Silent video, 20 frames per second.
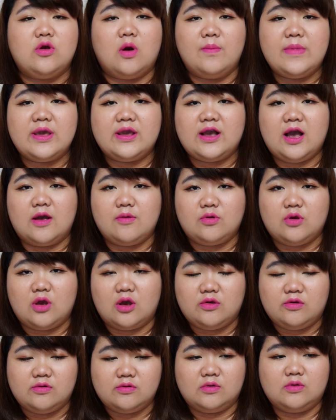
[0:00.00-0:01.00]
your makeup,
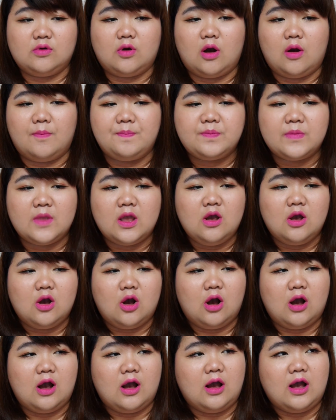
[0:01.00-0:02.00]

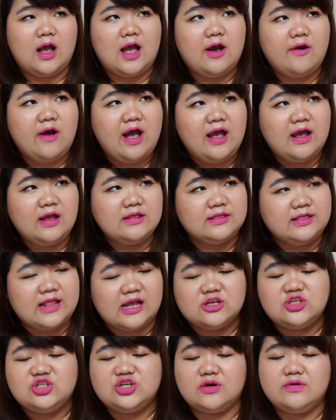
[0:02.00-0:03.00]
or how
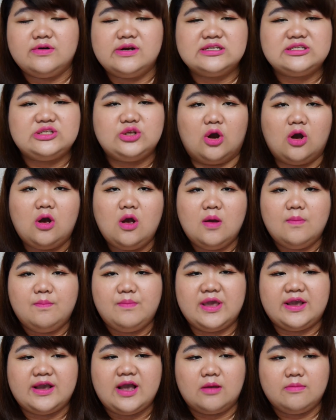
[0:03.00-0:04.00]
luxurious your
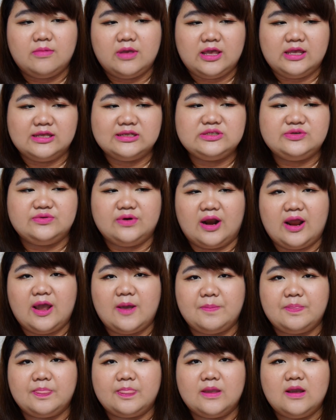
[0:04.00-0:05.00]
makeup is,
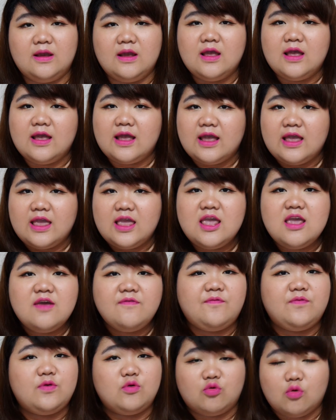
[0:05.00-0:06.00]
right?
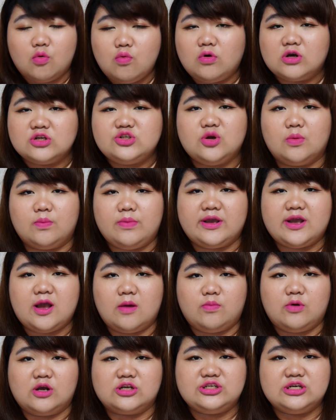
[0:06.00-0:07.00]
If you don't wash your
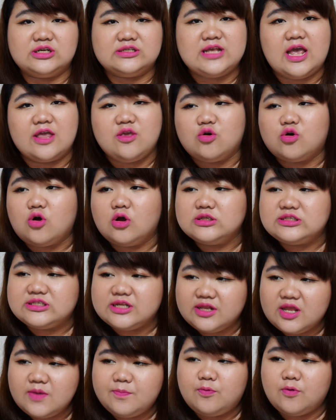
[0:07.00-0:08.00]
makeup brushes and you
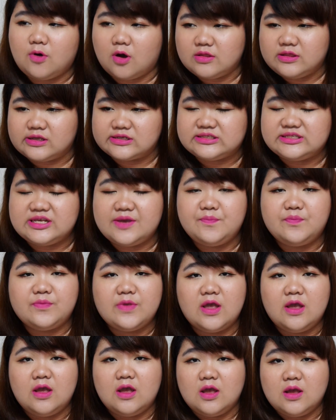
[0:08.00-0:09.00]
constantly put on
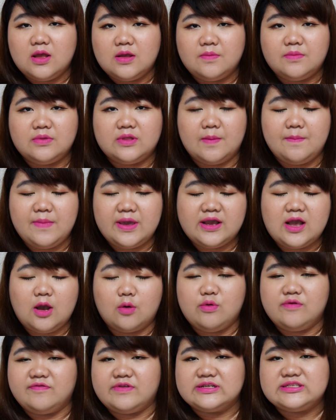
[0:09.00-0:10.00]
the
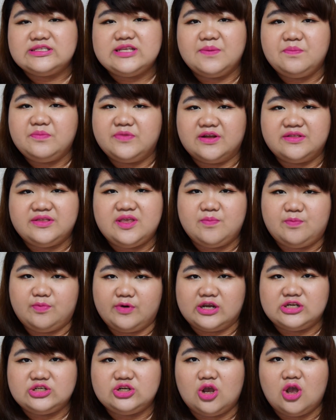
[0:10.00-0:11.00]
makeup with the same dirty
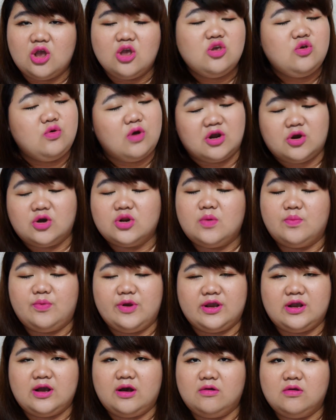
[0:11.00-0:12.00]
brush, you're gonna
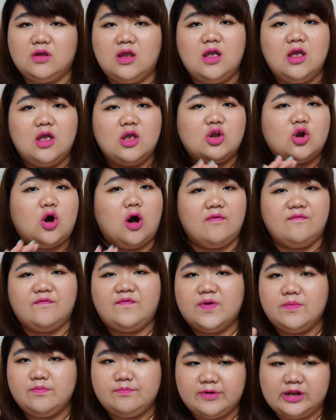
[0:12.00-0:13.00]
break out.
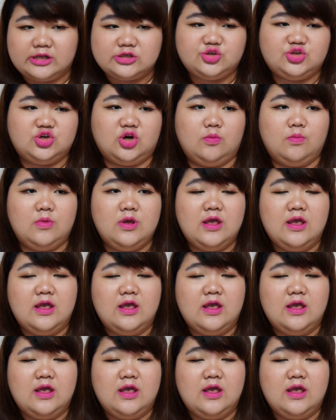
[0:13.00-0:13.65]
Confirm plus chop.